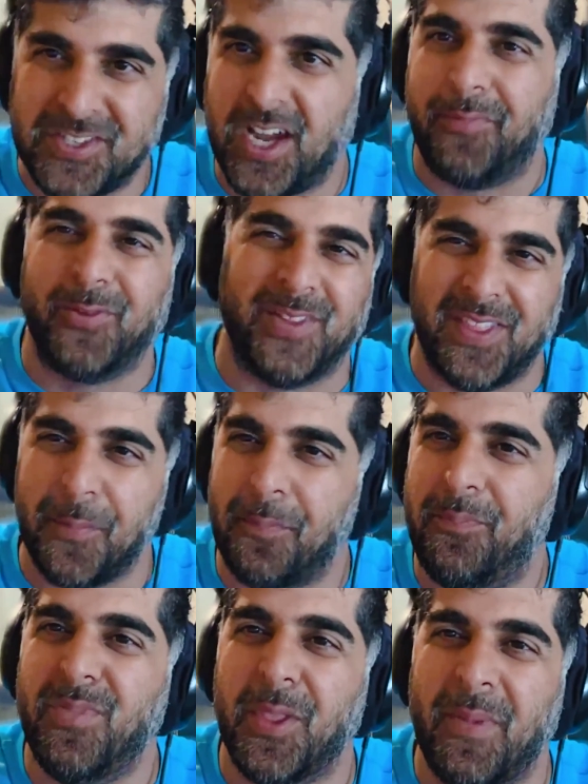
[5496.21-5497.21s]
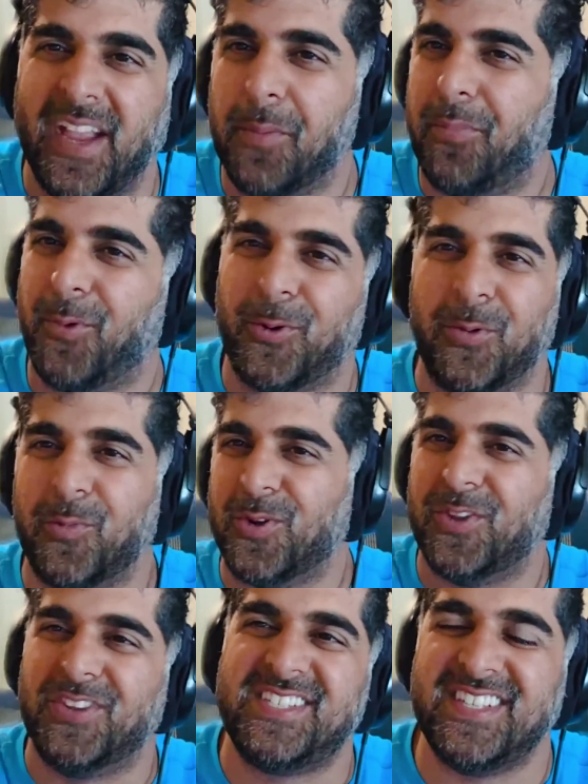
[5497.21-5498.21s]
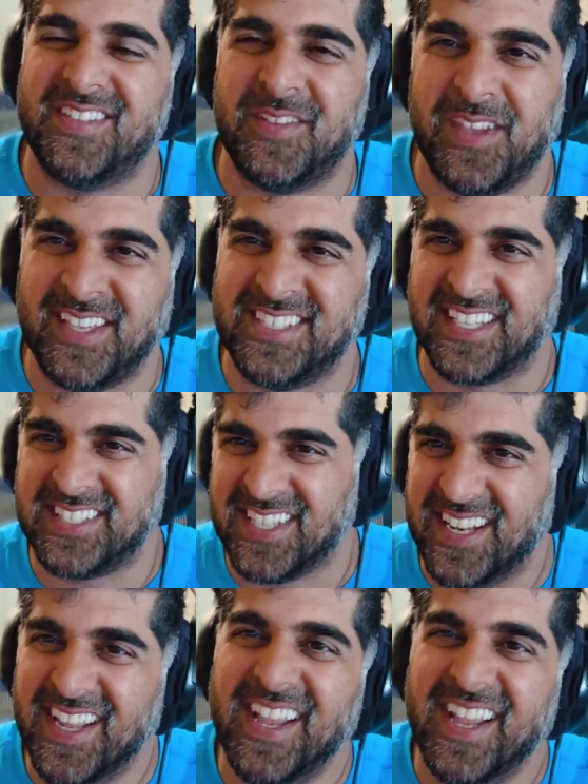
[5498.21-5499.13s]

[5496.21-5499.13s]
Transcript: top floor, the, the, the mega boardroom where all the, the execs sit.